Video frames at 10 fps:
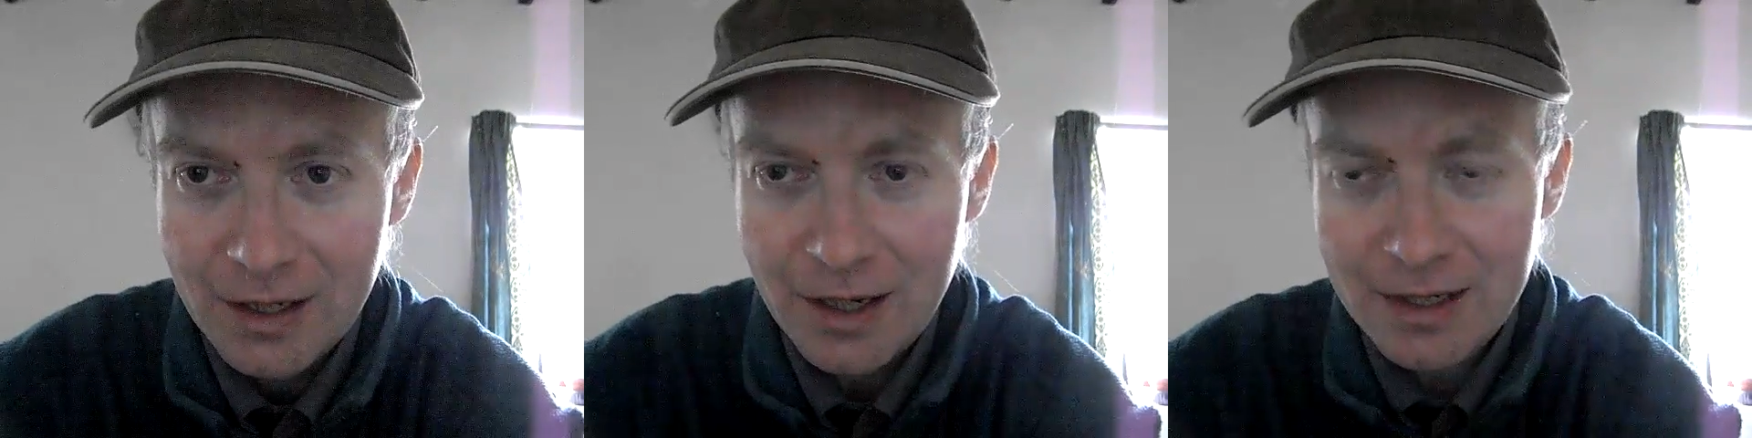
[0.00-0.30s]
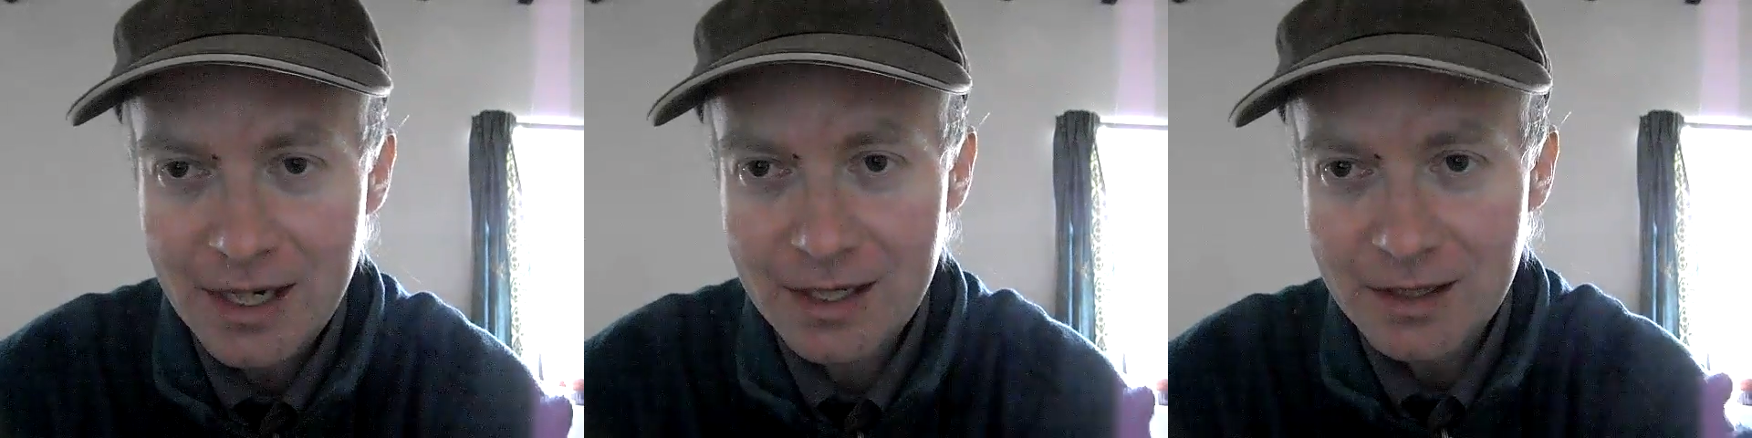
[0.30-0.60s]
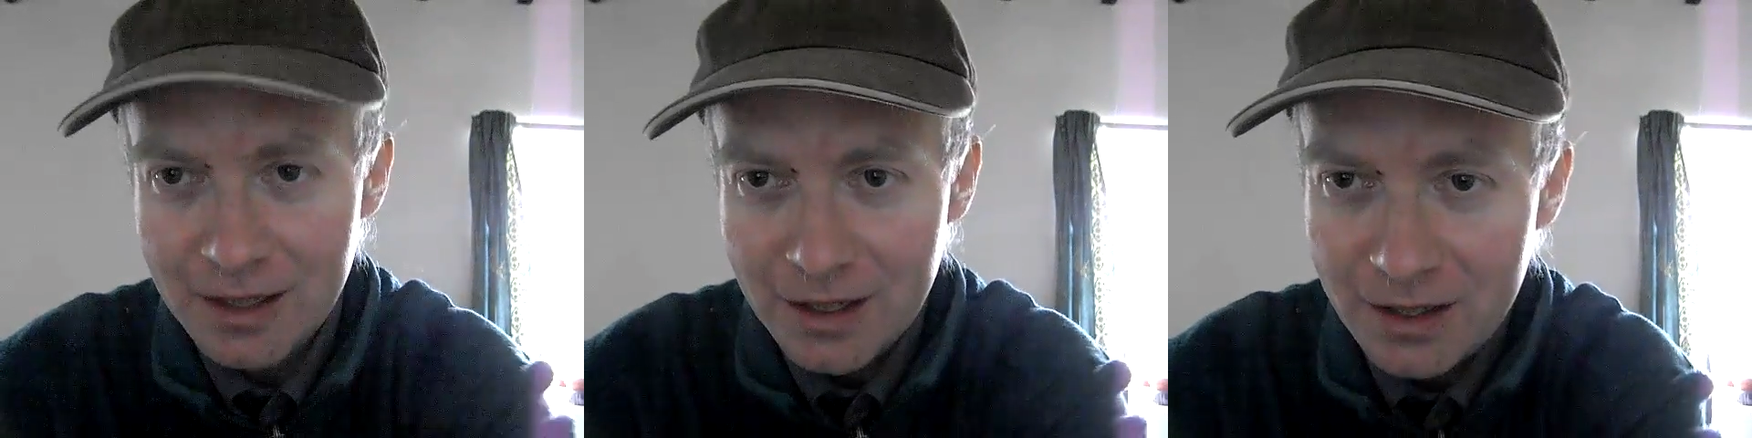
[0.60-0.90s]
And then
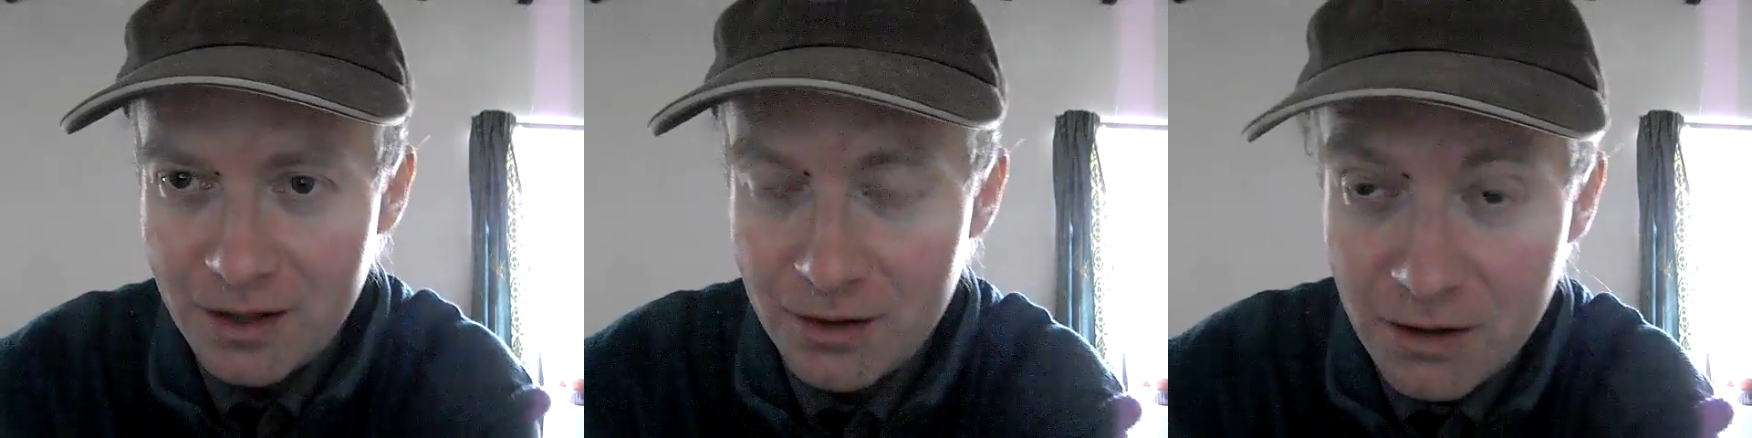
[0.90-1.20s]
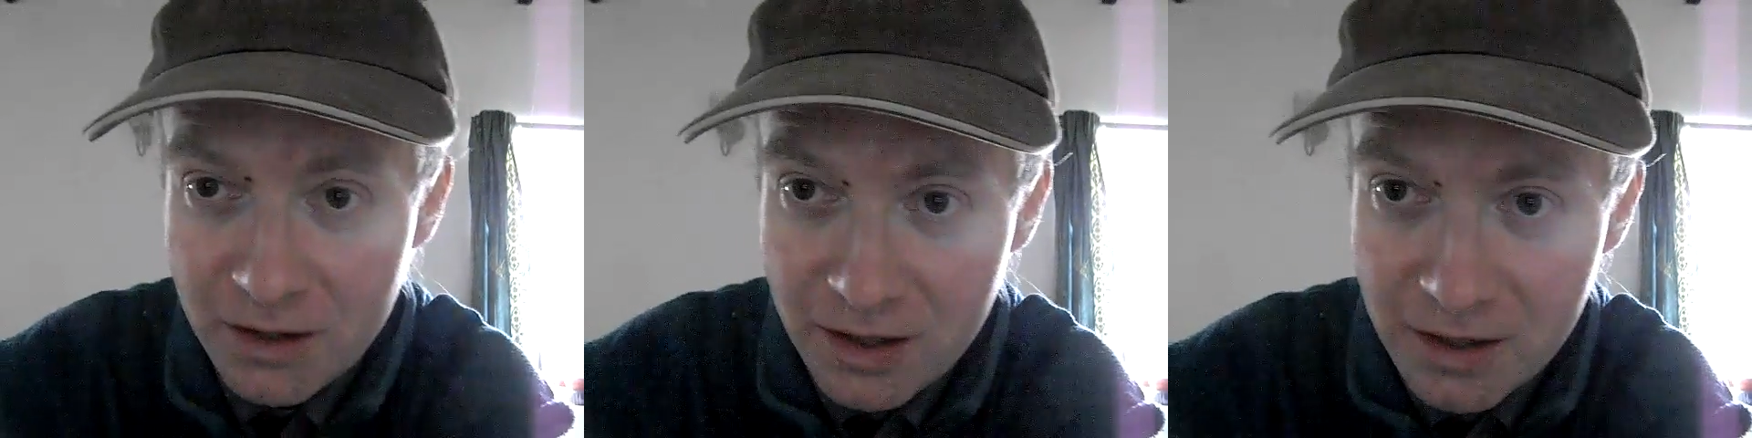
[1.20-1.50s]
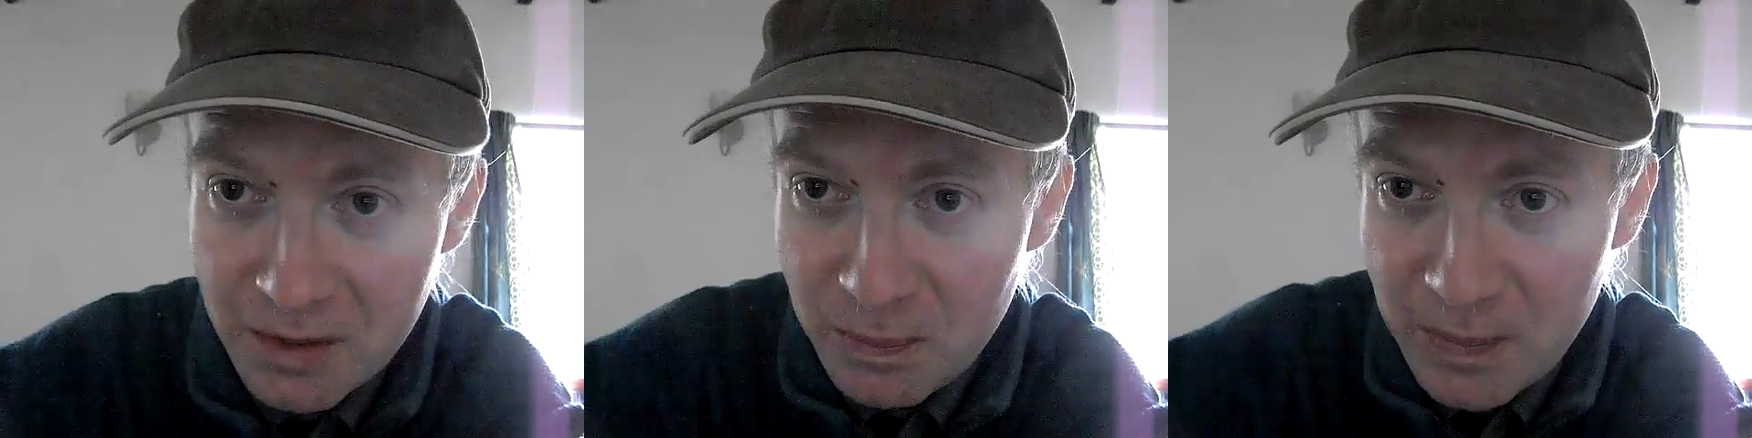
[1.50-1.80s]
you got
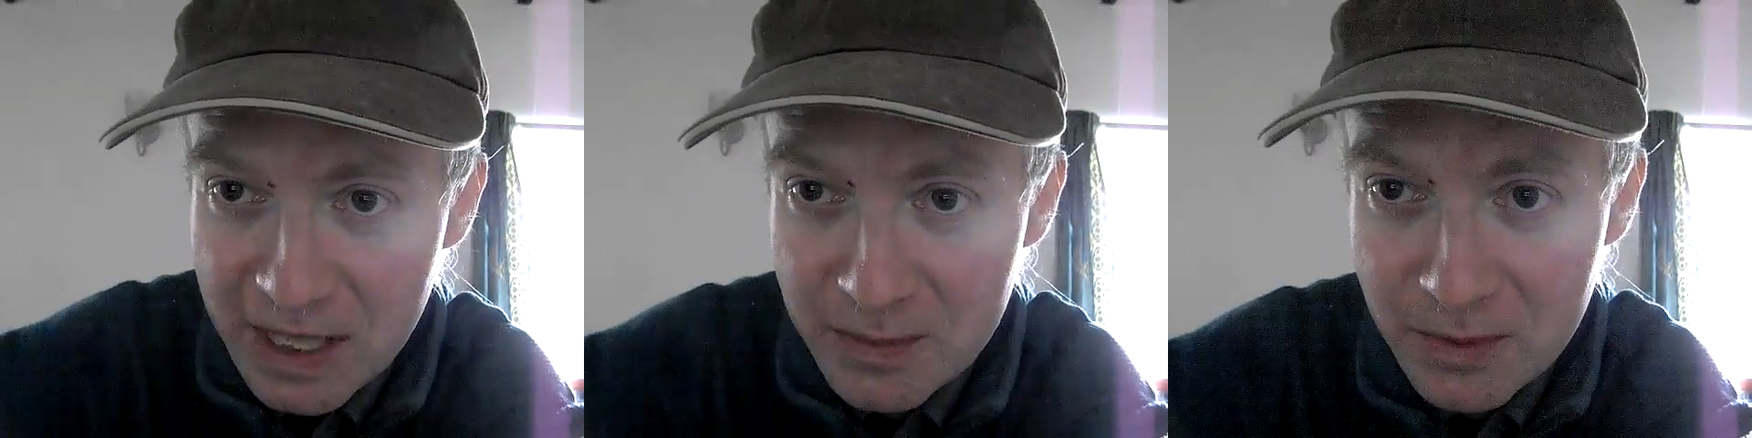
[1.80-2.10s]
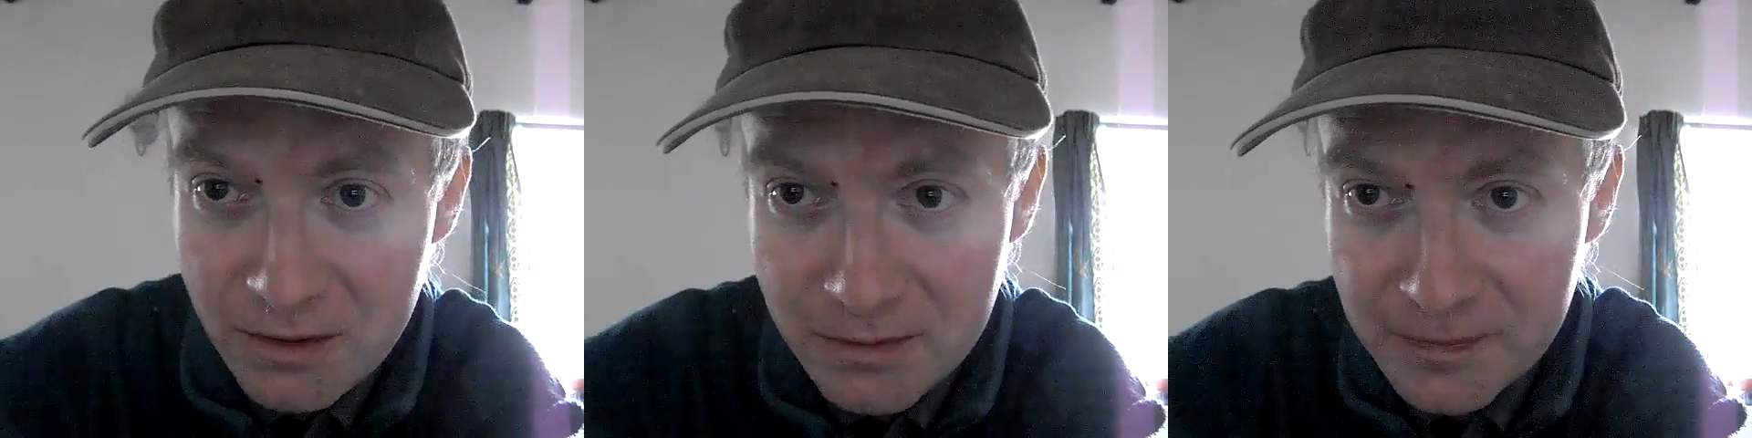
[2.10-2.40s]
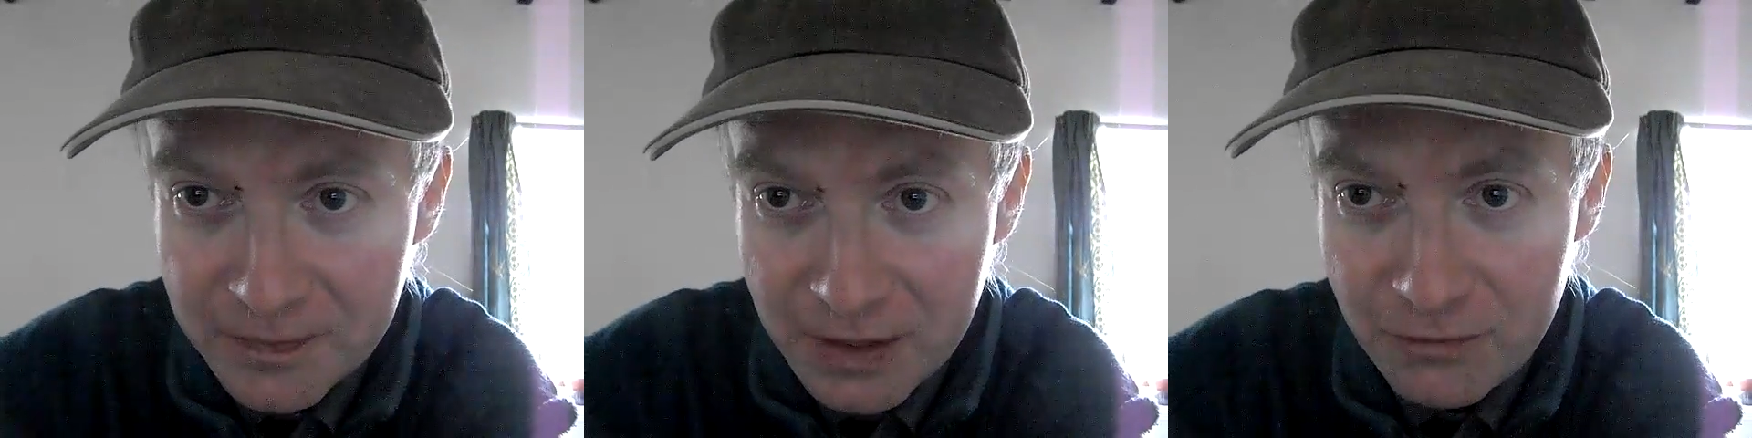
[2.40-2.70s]
the people
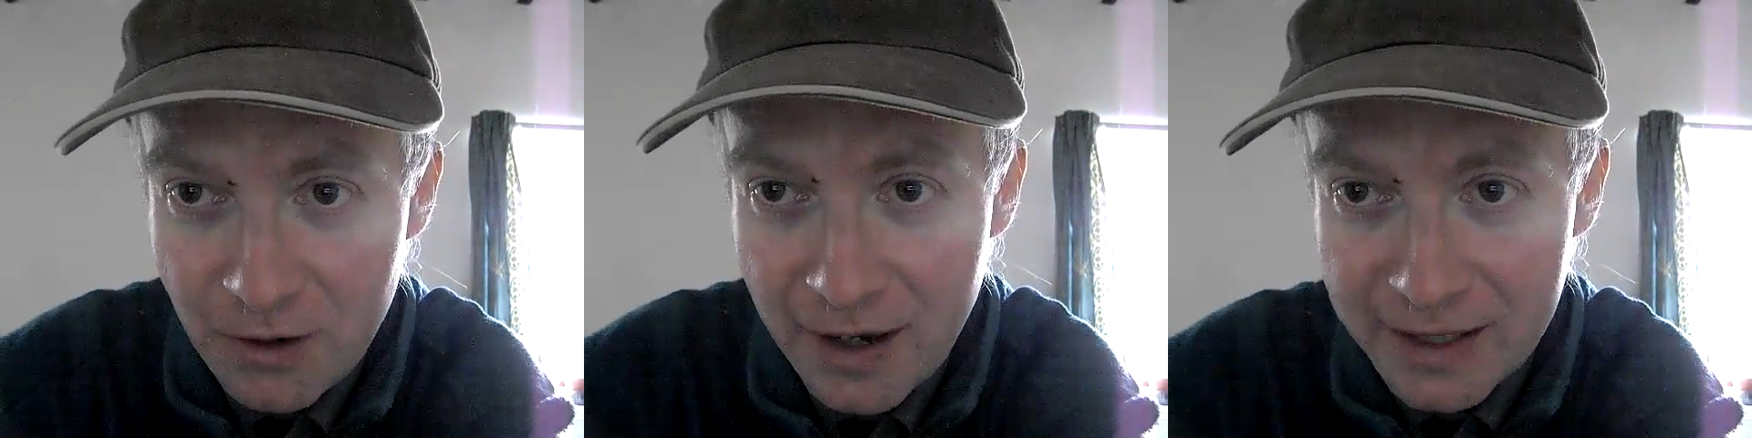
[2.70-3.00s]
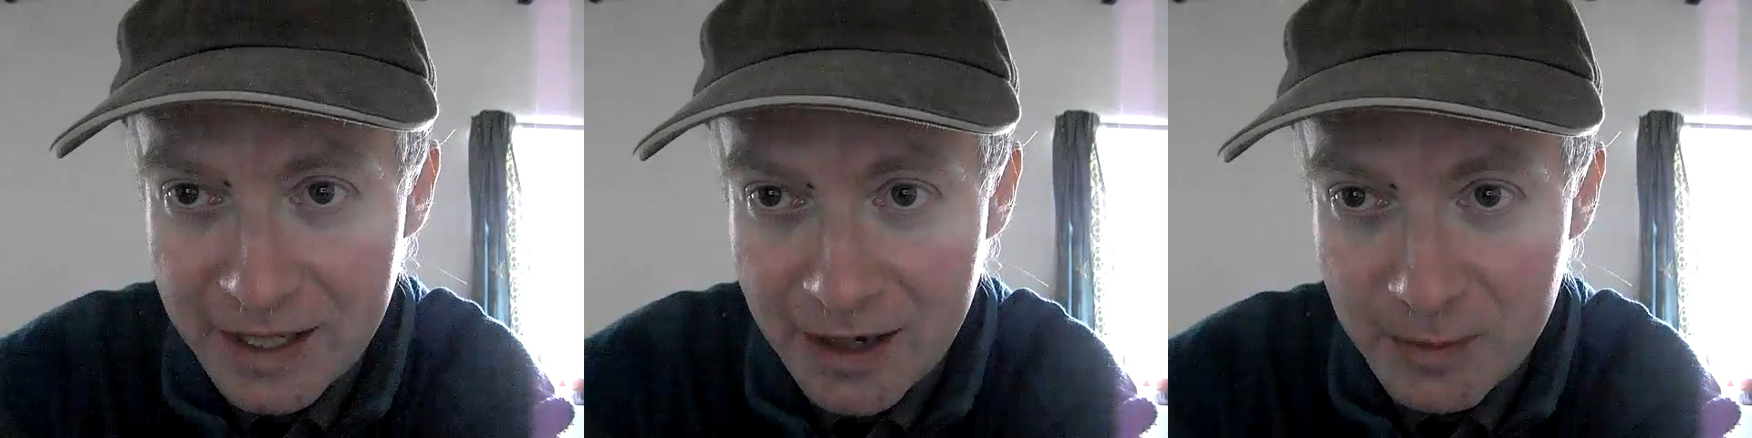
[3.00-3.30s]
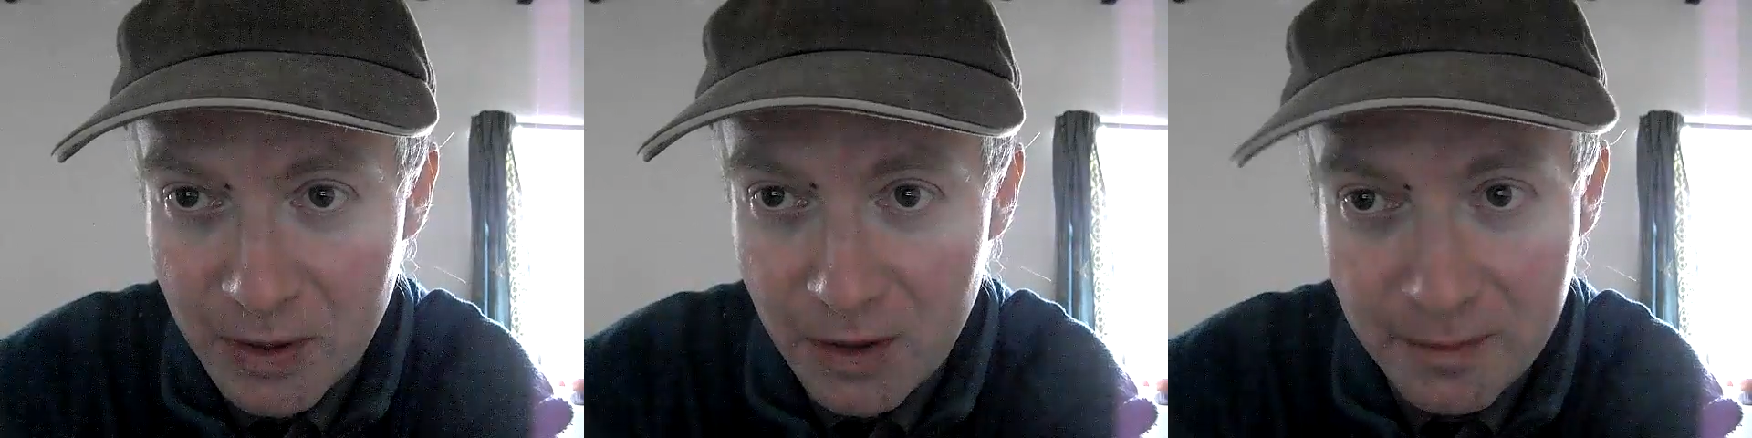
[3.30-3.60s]
right down the
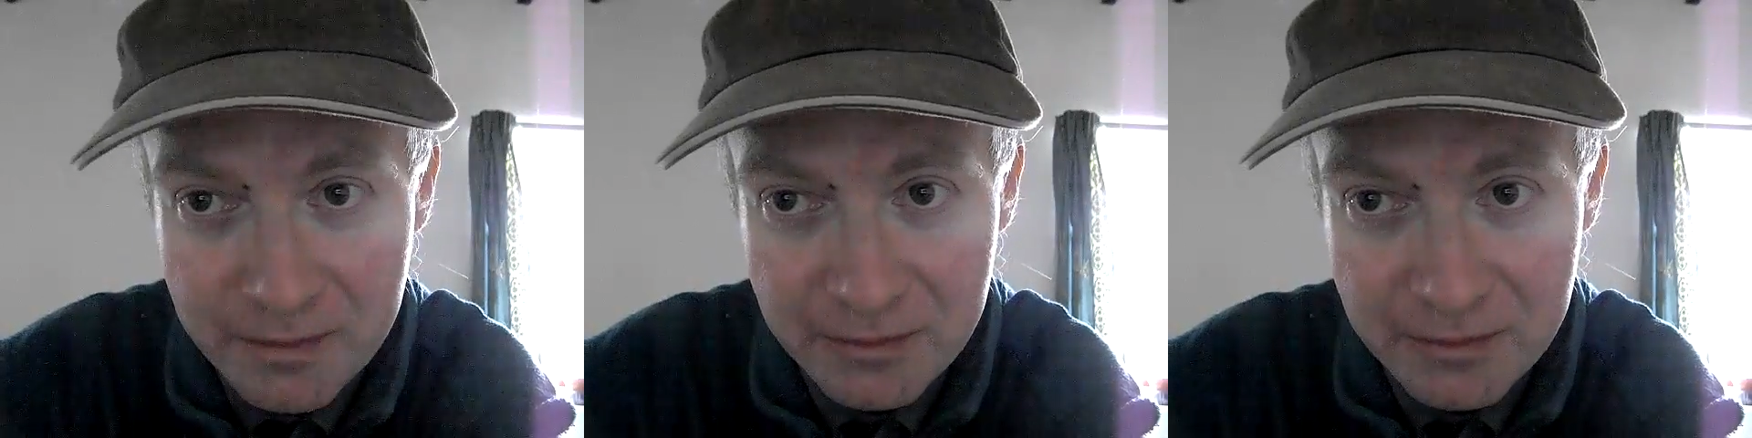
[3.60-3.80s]
bottom.